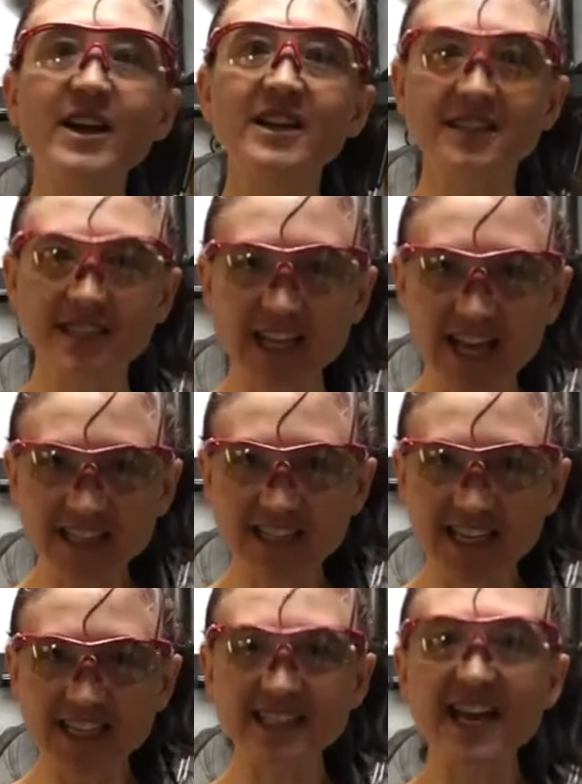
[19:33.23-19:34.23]
into
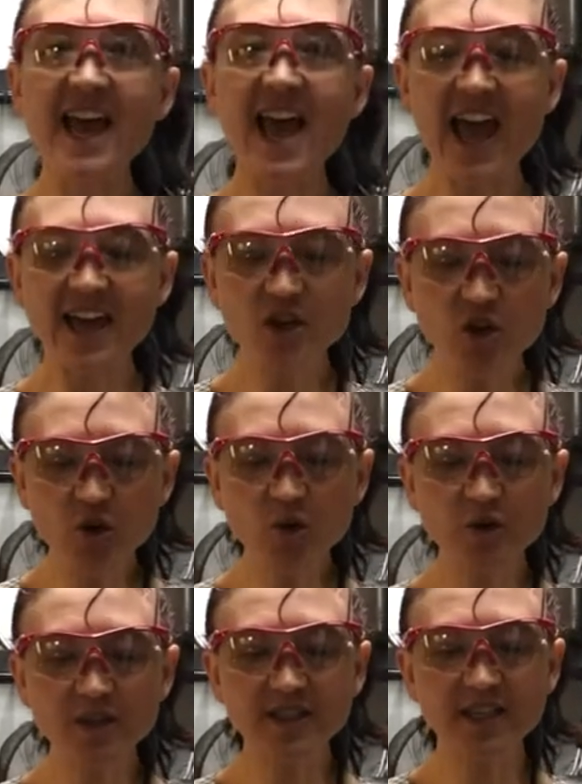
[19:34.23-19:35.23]
slices and
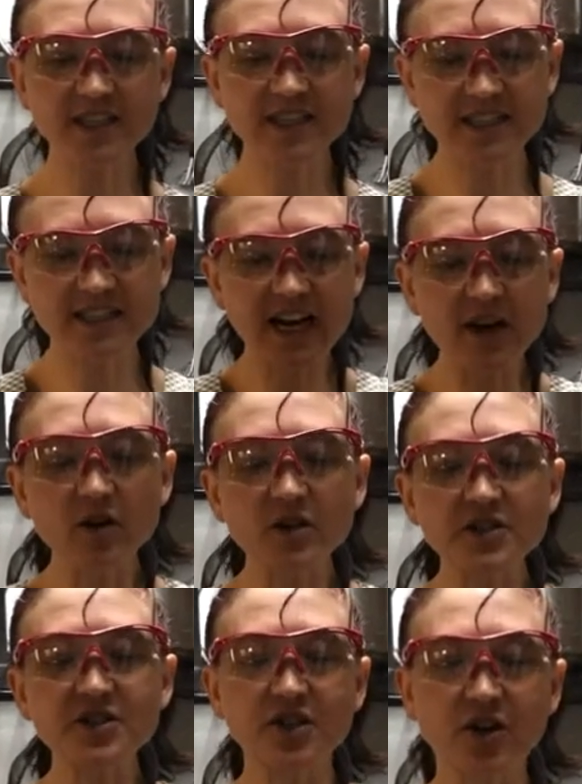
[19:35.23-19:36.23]
used the
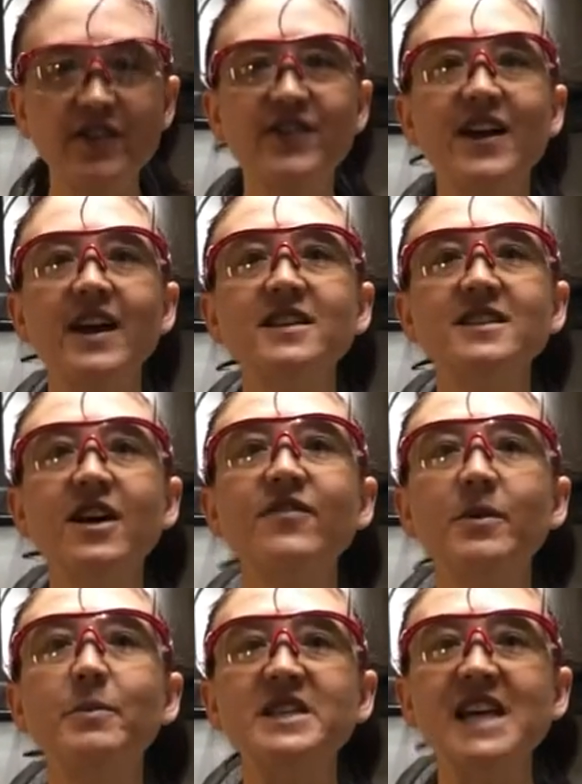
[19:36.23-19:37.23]
sterile surface of
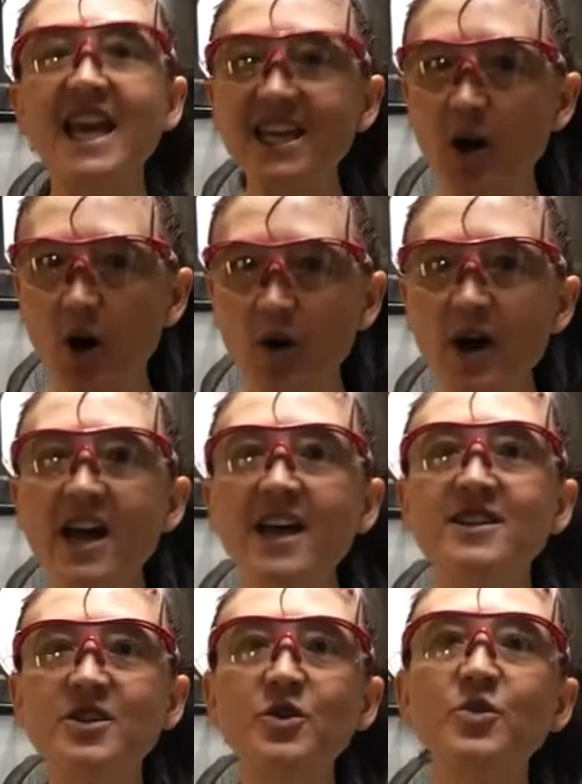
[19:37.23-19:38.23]
the potato
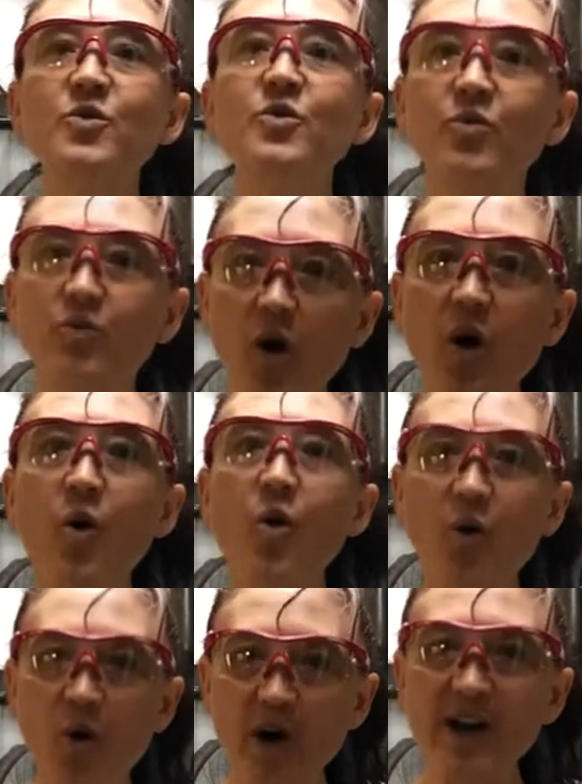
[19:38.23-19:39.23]
to grow
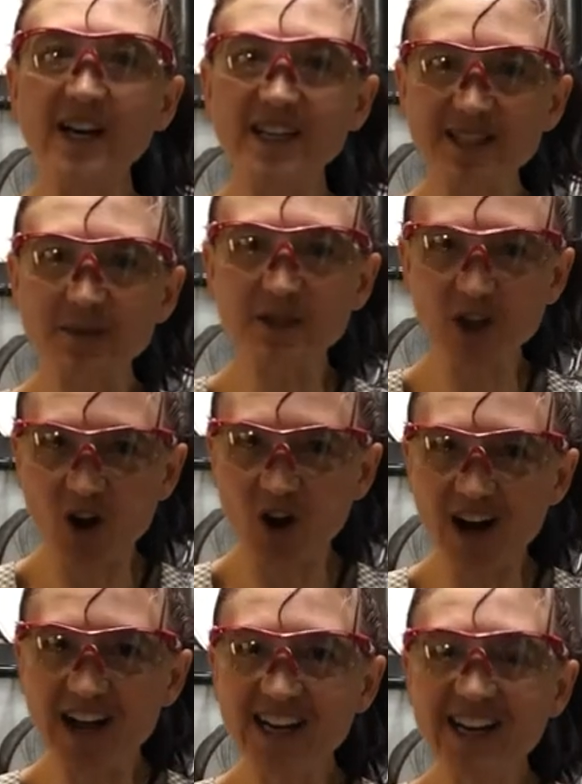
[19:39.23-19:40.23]
organisms
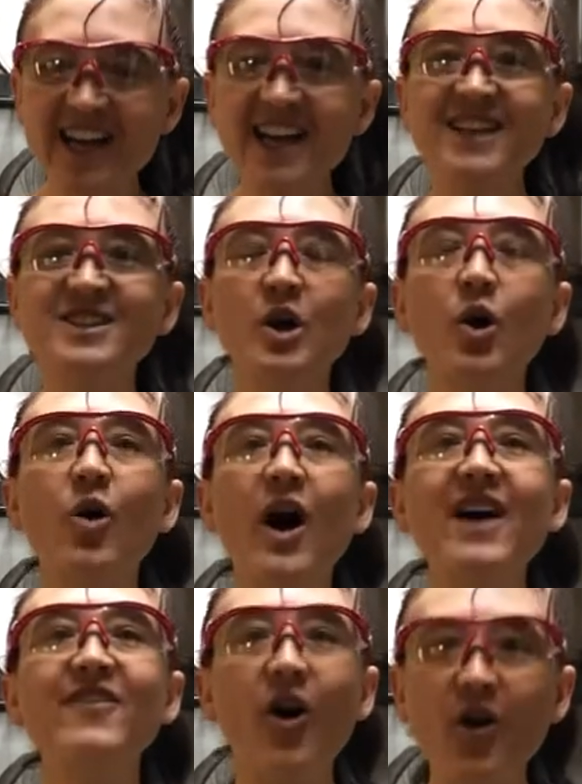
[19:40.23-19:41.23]
on. So
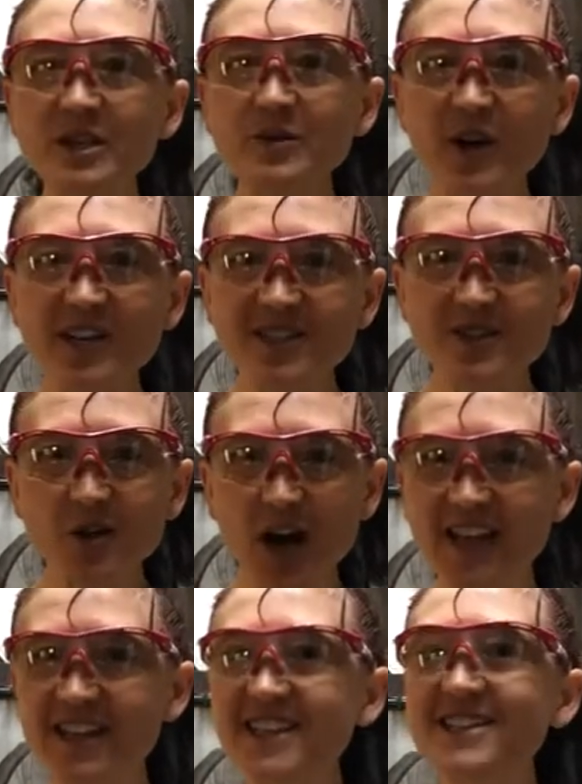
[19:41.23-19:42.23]
I've always wanted to
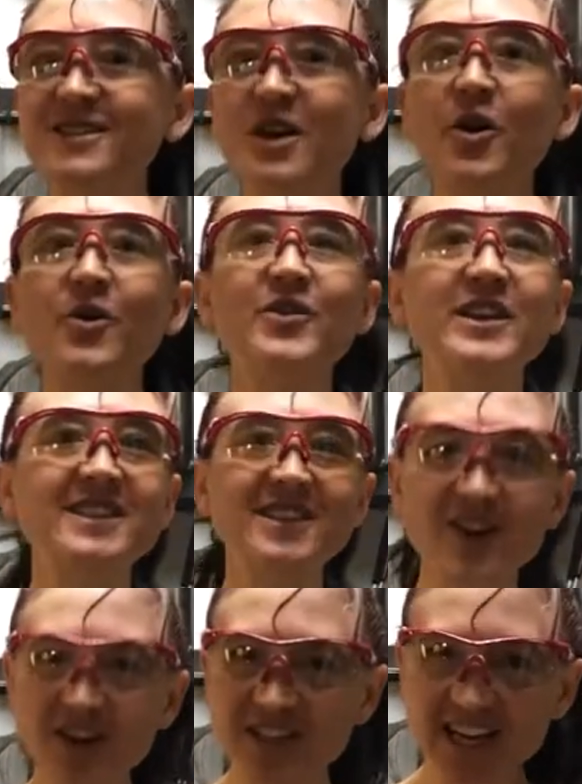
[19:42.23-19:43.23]
try this, so this
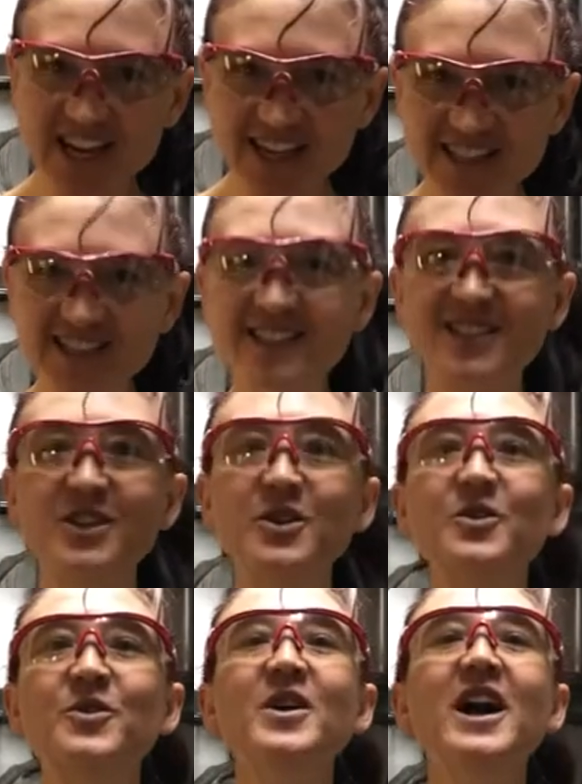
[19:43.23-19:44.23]
is our chance
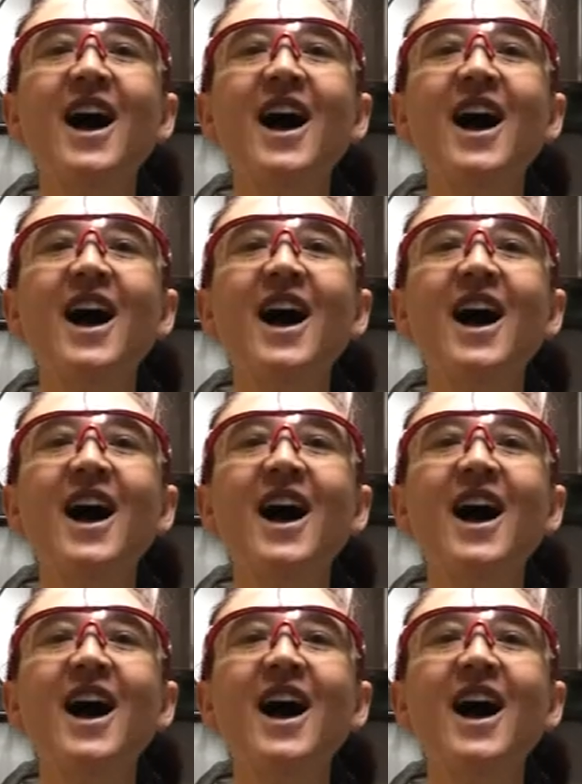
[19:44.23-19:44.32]
to